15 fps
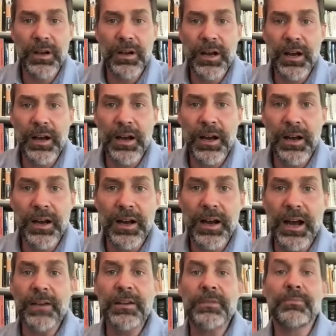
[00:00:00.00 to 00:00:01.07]
I,
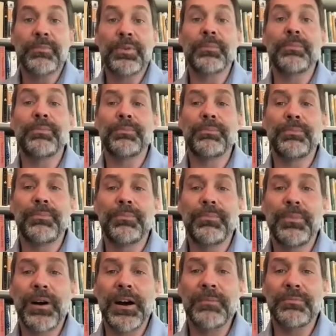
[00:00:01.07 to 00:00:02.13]
I am pr-
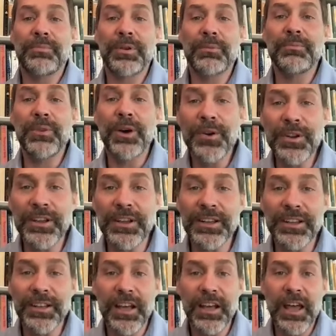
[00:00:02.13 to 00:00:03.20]
uh,
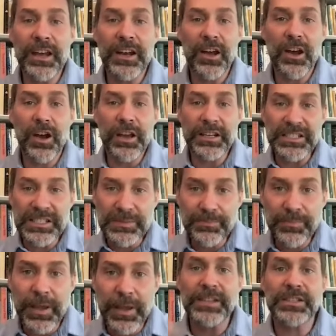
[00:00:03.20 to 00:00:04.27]
promoting an
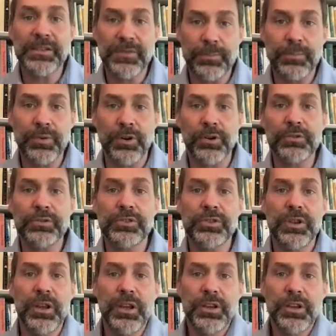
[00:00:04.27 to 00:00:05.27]
expansive approach